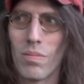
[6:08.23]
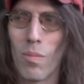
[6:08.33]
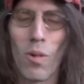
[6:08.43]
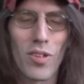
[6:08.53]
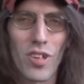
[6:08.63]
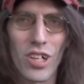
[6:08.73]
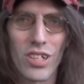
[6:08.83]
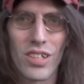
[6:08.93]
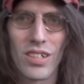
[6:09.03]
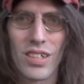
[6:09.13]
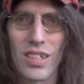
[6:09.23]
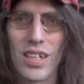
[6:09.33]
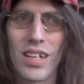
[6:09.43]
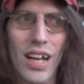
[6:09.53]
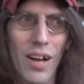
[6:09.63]
was good.
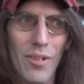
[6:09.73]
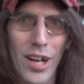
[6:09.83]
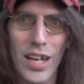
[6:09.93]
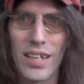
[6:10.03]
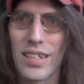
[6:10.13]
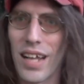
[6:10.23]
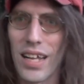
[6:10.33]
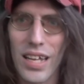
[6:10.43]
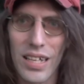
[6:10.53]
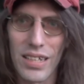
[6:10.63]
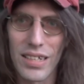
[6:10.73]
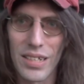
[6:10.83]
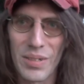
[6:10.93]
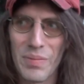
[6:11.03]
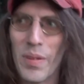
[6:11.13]
Not right, not anything.
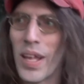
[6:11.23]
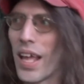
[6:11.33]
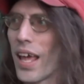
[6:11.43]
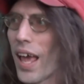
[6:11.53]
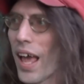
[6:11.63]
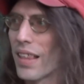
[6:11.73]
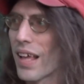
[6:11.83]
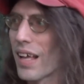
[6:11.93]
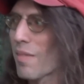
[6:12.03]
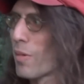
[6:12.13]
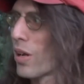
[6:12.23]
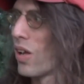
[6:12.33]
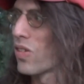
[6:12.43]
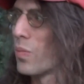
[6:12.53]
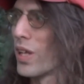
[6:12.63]
And that's what
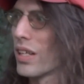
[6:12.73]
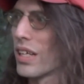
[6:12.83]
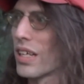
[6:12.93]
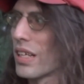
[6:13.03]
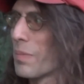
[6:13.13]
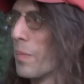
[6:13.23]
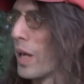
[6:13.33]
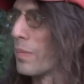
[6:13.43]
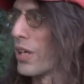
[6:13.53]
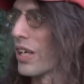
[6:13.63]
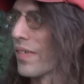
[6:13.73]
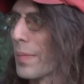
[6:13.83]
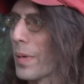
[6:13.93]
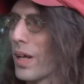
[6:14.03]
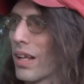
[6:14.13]
ultimately made me give
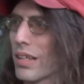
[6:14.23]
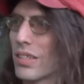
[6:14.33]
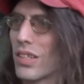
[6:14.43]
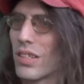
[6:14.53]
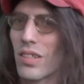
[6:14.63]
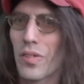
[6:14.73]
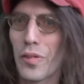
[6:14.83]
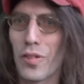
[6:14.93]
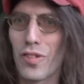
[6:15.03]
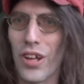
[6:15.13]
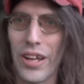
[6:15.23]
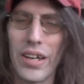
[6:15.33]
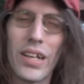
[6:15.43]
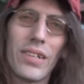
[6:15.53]
up on Christianity.